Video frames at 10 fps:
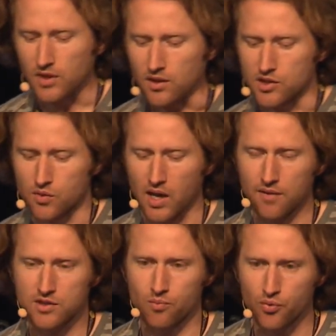So we have
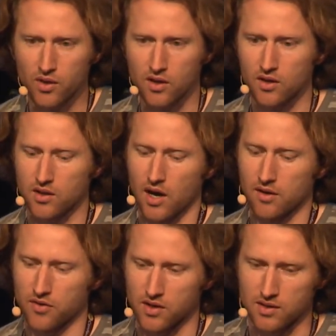some pretty good
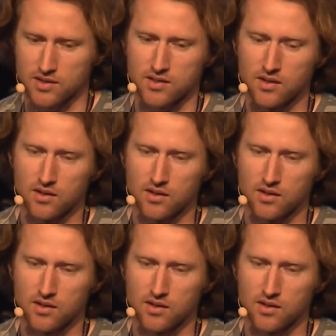confidence